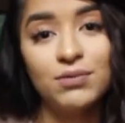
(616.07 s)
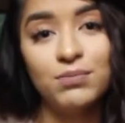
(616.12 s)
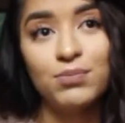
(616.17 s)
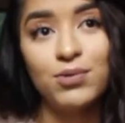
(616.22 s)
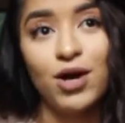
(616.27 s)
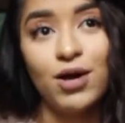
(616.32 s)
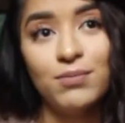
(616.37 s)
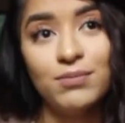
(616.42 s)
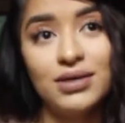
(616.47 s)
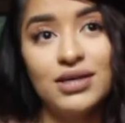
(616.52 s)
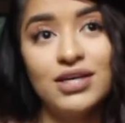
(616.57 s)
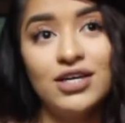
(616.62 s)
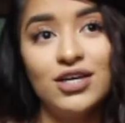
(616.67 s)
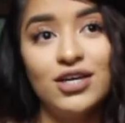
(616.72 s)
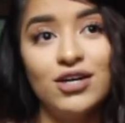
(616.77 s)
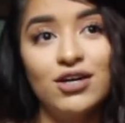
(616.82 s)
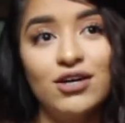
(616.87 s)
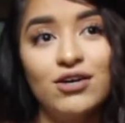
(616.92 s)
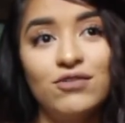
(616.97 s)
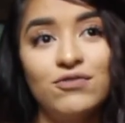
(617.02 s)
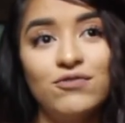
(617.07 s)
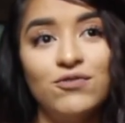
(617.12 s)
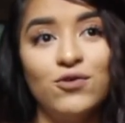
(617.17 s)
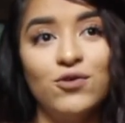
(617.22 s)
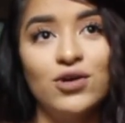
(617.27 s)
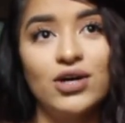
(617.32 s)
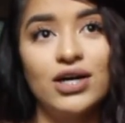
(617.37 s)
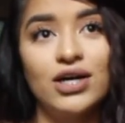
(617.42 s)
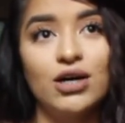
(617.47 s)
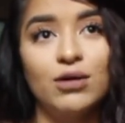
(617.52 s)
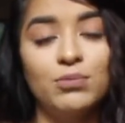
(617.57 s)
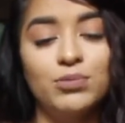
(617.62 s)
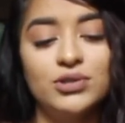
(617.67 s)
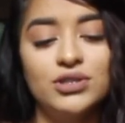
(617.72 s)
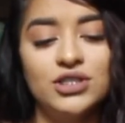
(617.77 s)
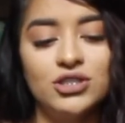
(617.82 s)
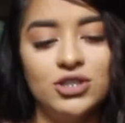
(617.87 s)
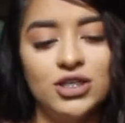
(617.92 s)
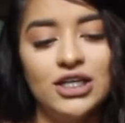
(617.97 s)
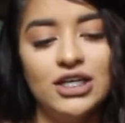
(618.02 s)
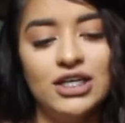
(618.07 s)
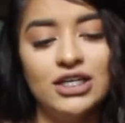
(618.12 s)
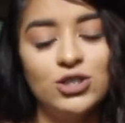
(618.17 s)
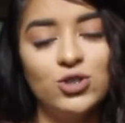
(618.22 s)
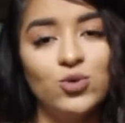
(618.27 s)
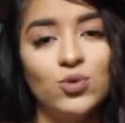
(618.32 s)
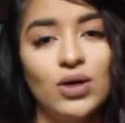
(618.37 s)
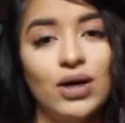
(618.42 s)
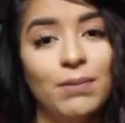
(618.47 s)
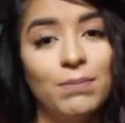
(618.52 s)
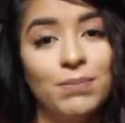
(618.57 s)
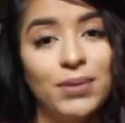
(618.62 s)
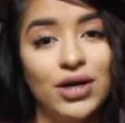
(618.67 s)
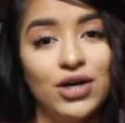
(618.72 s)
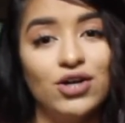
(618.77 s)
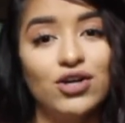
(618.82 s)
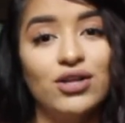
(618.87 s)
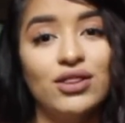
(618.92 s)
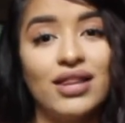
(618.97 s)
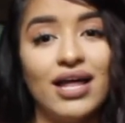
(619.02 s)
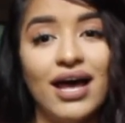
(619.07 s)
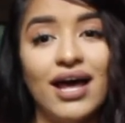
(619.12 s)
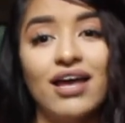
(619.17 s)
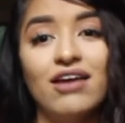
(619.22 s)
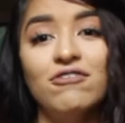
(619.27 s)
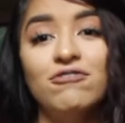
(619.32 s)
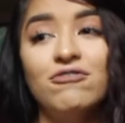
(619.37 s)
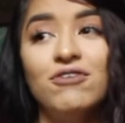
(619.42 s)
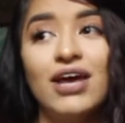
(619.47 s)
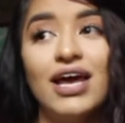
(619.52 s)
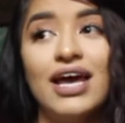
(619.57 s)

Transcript: brought me here for an opportunity to a better life,